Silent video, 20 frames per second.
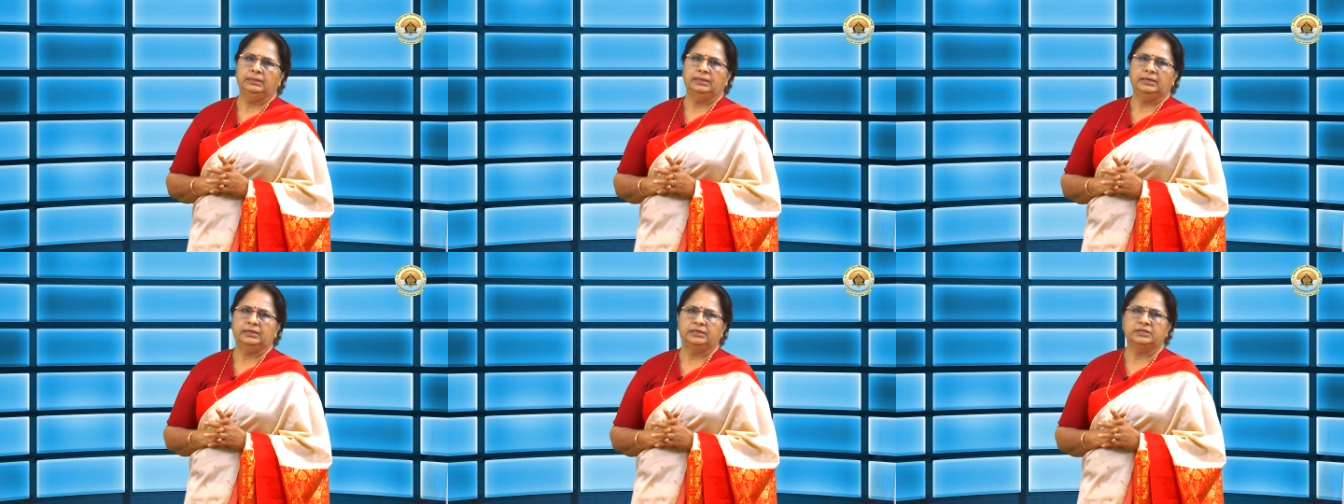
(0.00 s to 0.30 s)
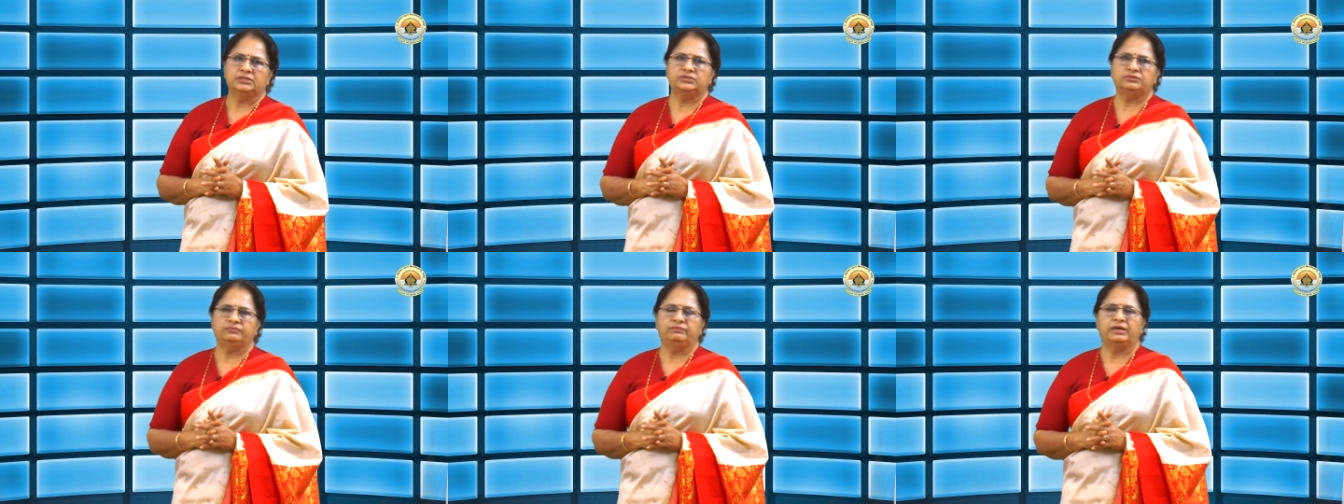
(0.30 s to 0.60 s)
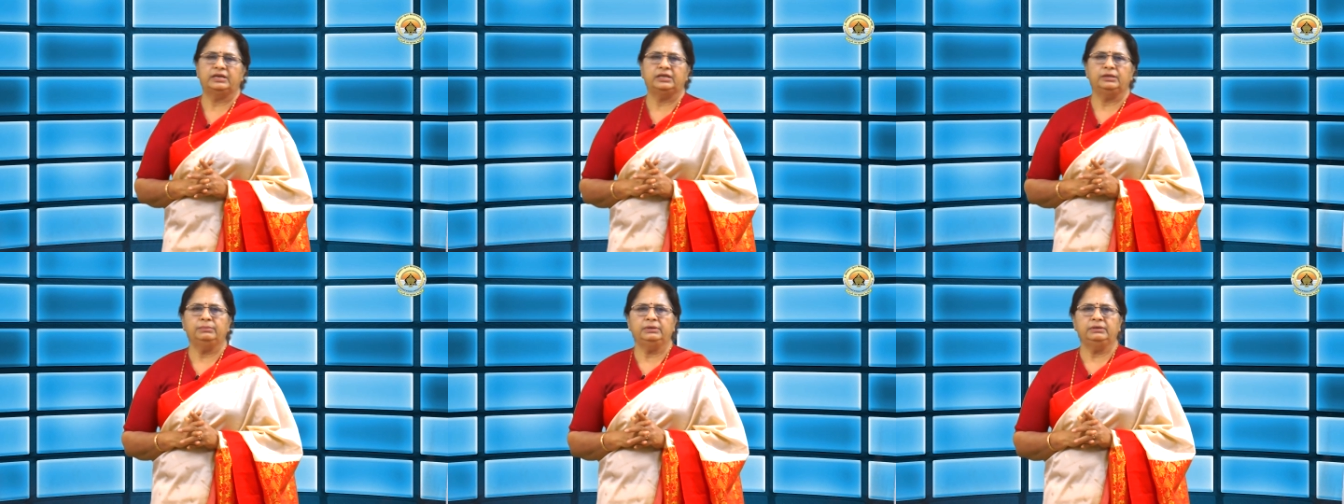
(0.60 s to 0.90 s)
That is,
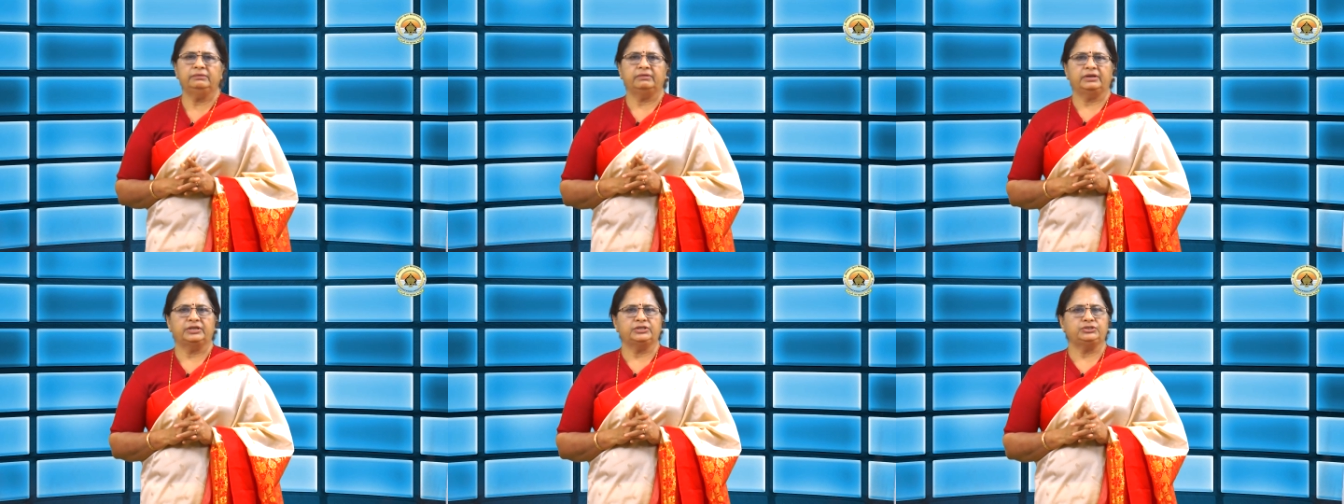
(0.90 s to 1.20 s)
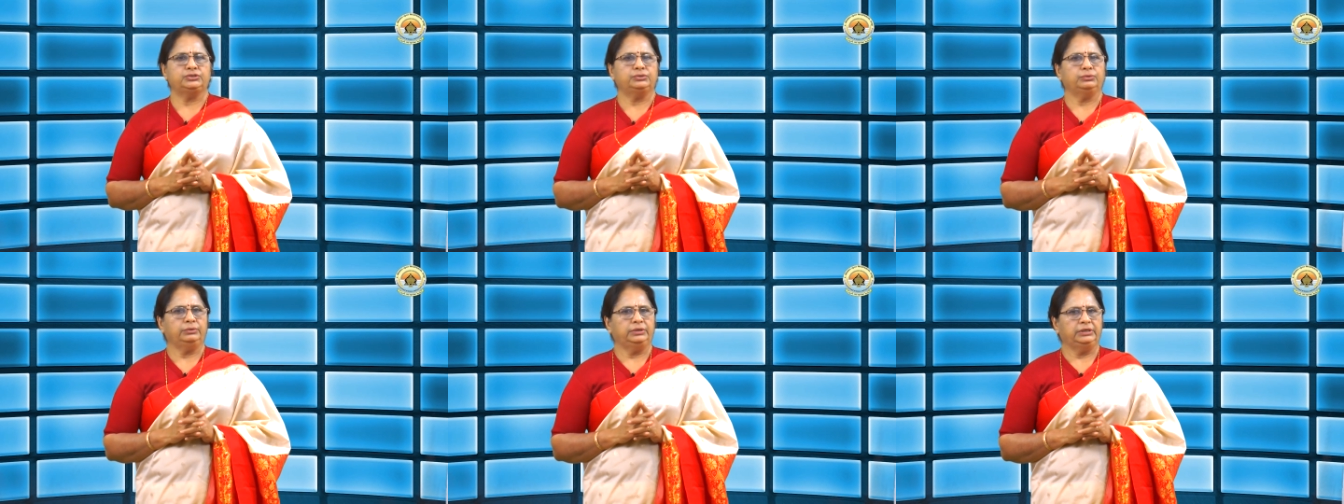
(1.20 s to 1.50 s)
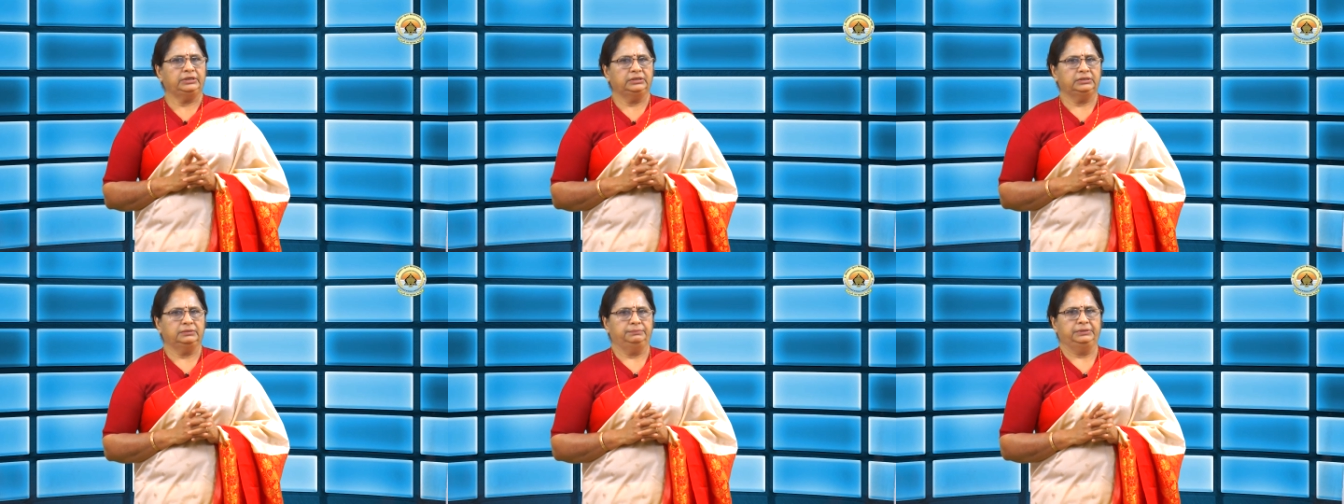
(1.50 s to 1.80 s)
variable ratio
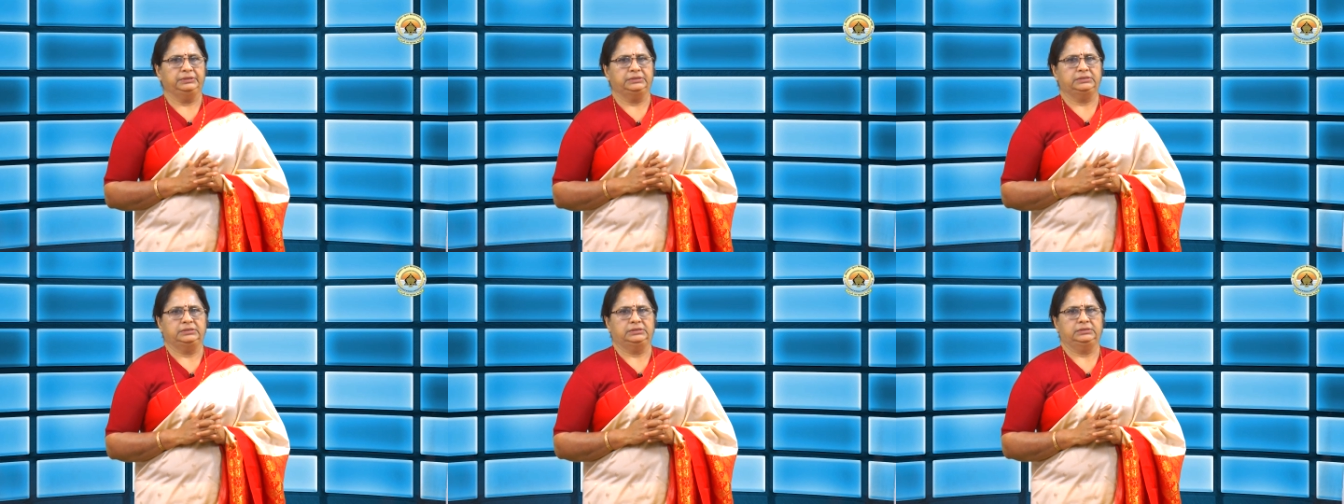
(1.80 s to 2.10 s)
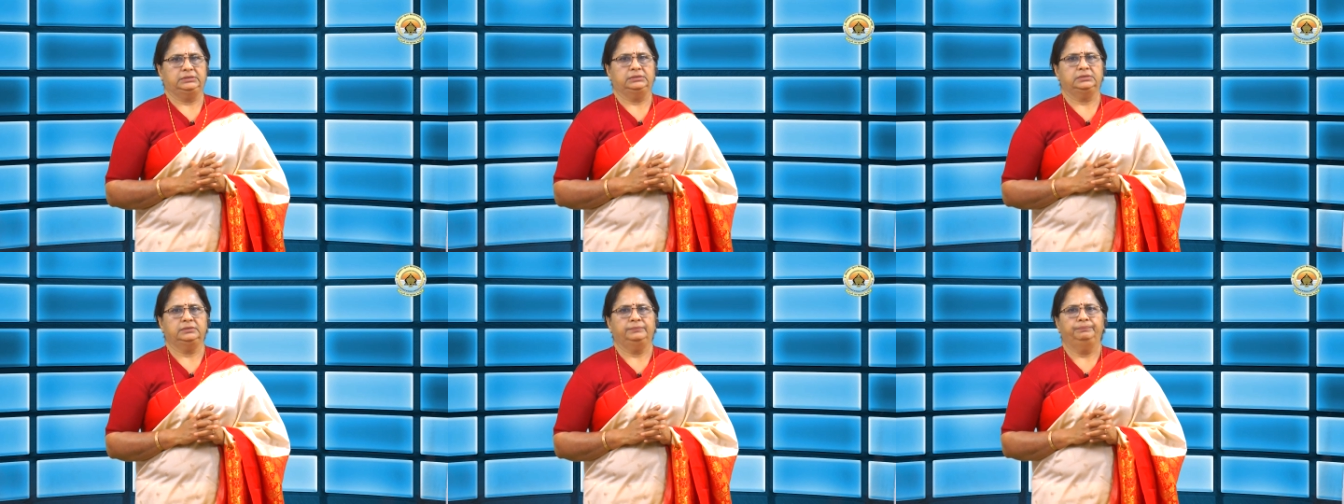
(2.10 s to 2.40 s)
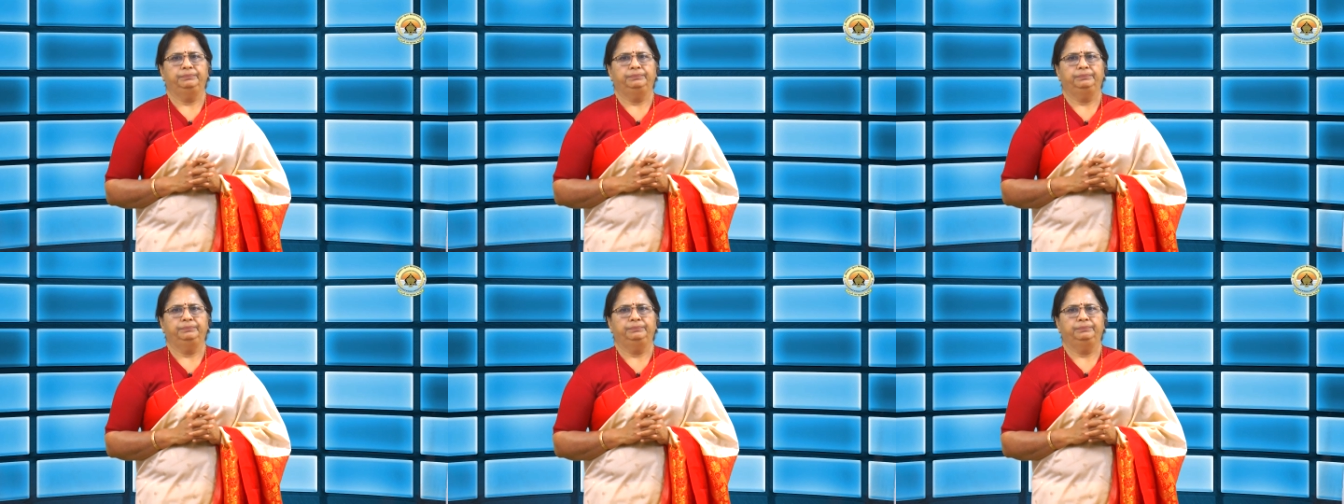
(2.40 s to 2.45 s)
intermittent